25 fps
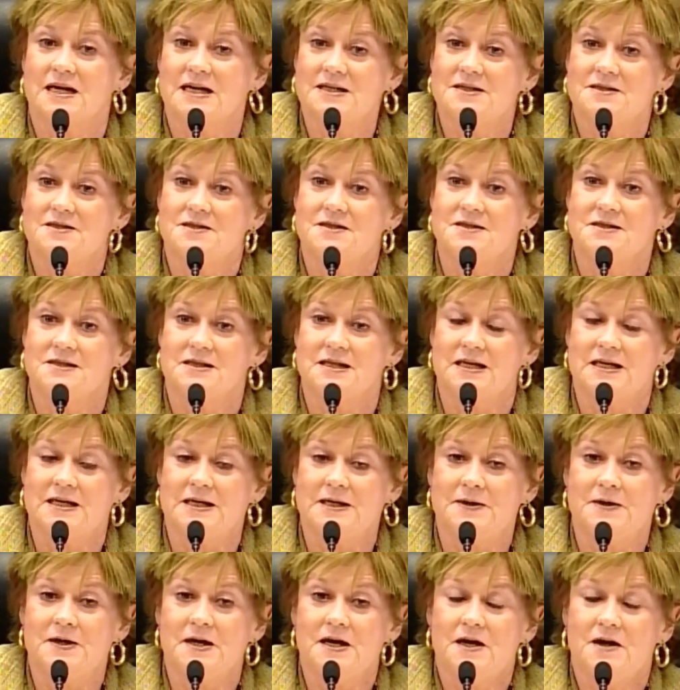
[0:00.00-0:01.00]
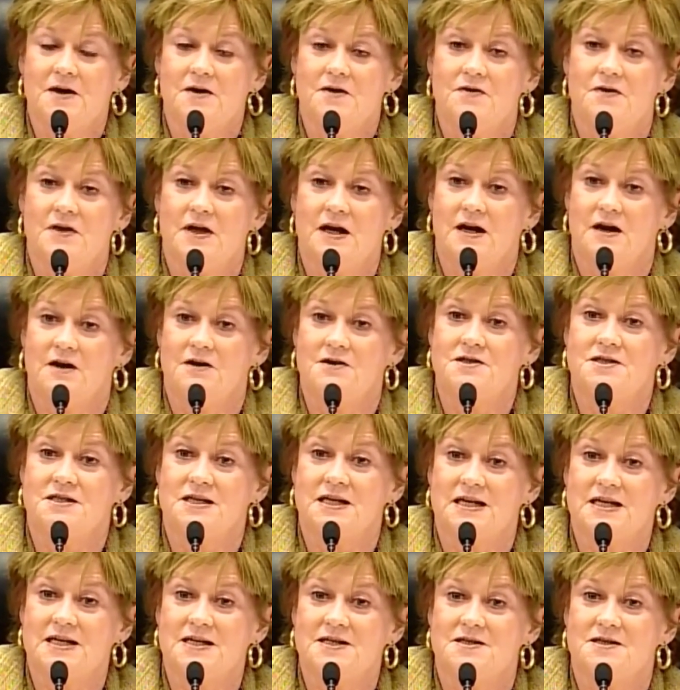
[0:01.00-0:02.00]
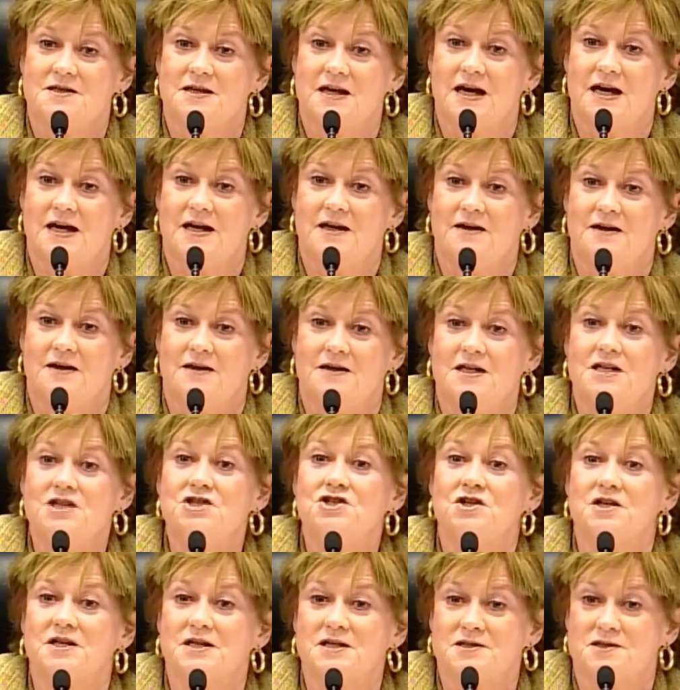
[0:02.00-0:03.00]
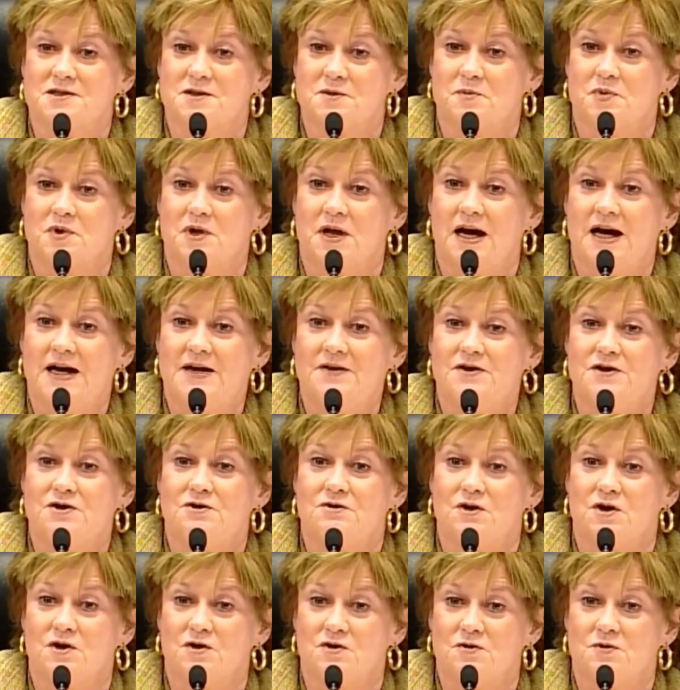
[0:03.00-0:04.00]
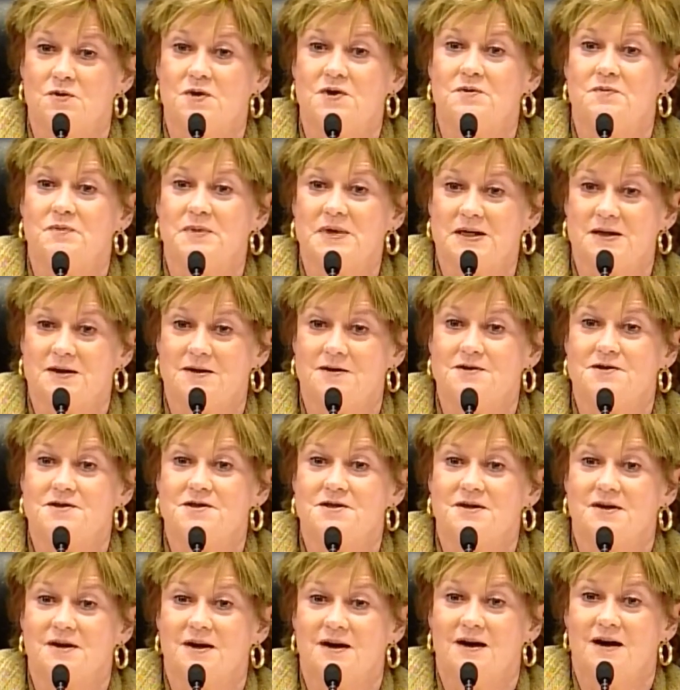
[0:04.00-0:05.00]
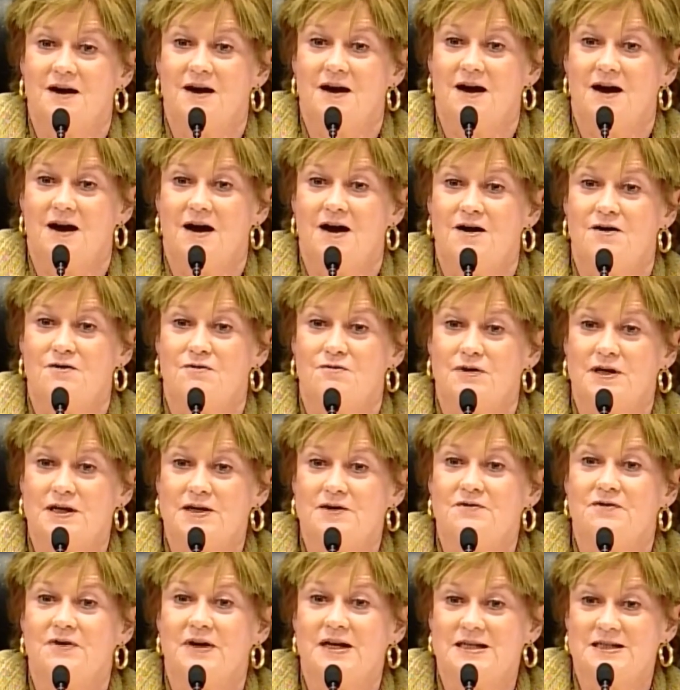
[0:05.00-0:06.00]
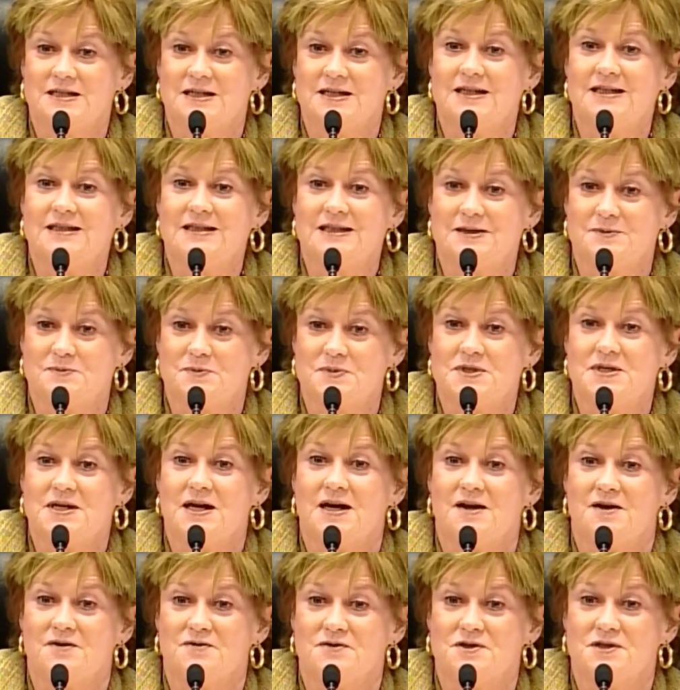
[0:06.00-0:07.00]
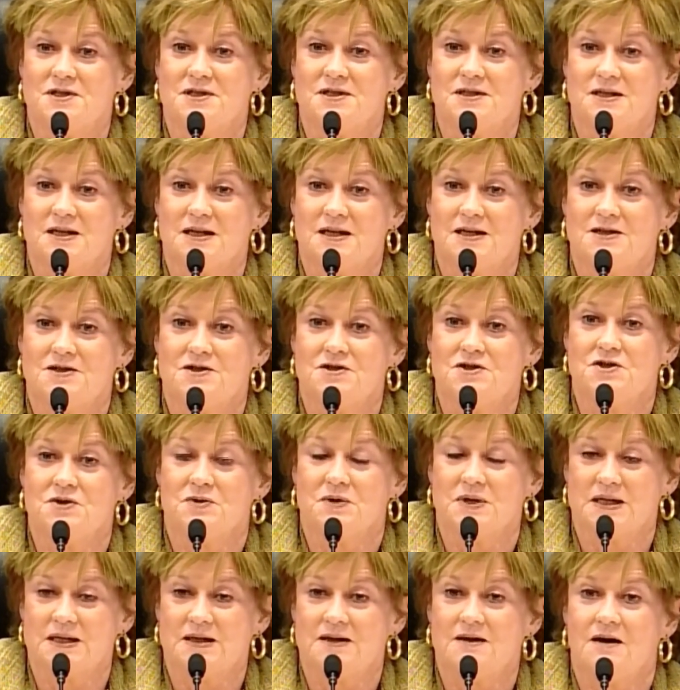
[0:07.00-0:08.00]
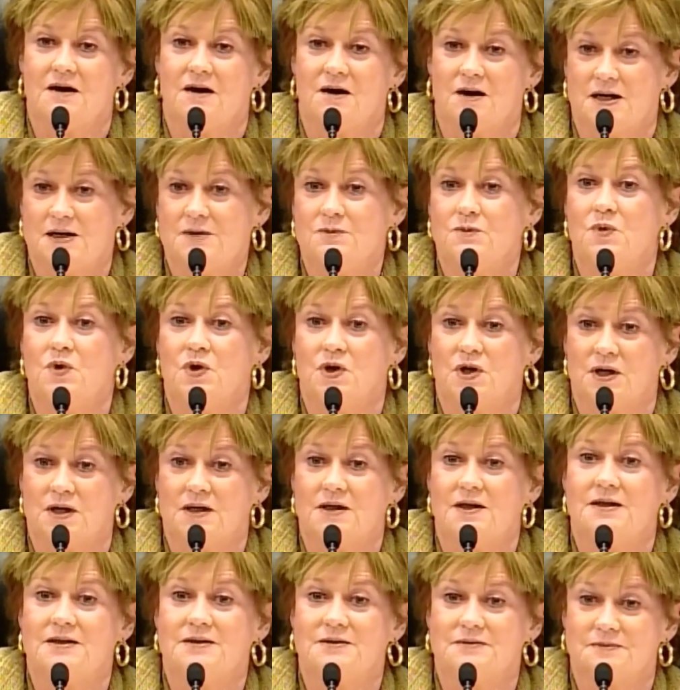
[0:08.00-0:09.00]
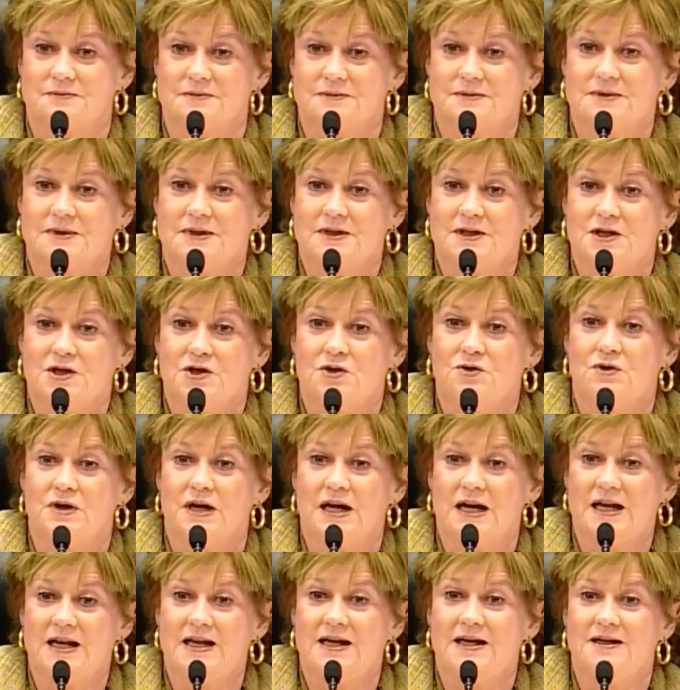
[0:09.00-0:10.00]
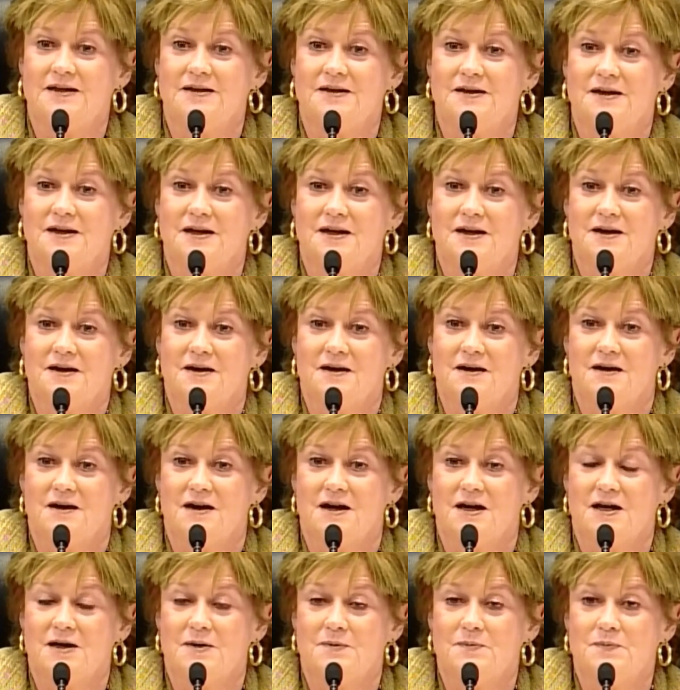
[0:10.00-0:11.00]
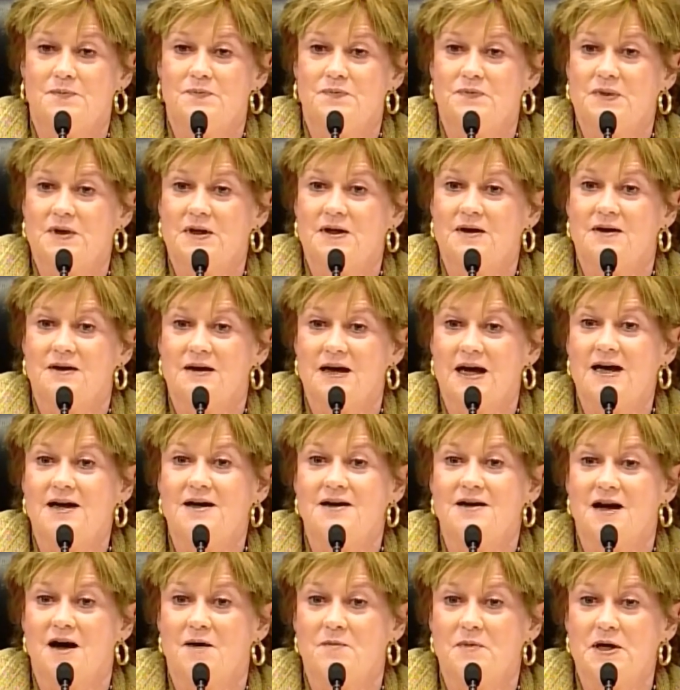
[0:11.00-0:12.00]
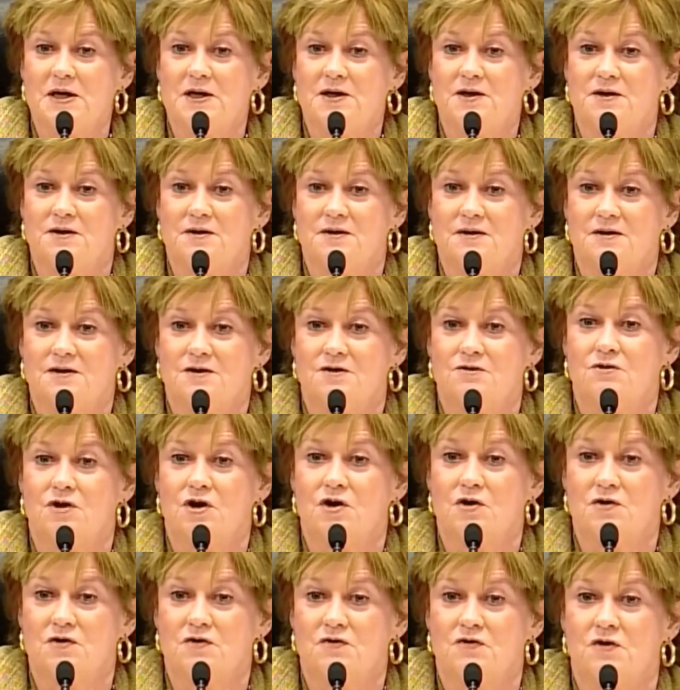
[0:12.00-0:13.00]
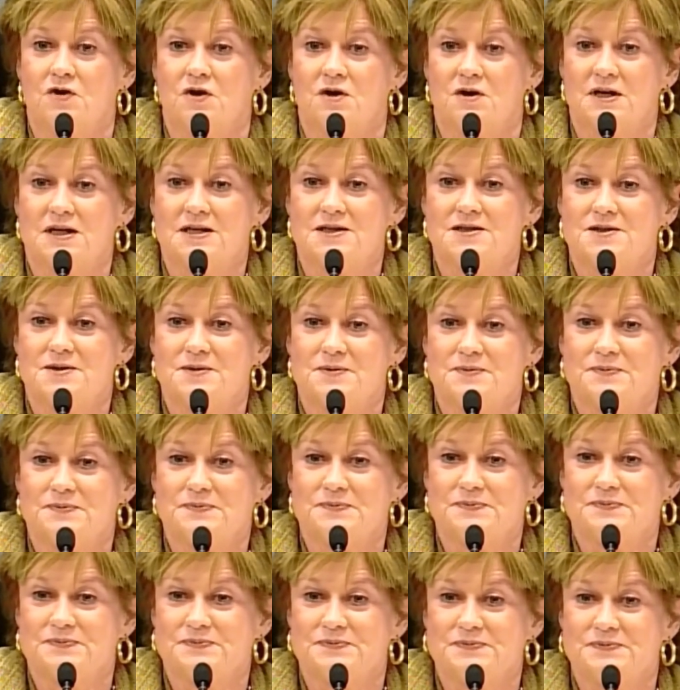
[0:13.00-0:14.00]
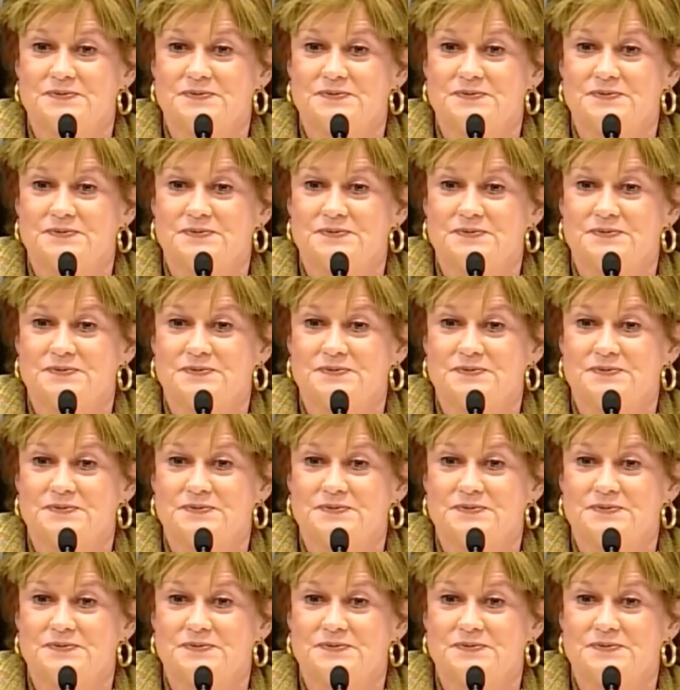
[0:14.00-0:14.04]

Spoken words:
it's nice to see that our cities that initially supplied the growth with mills are reinventing themselves and doing artwork and creating economic growth for us.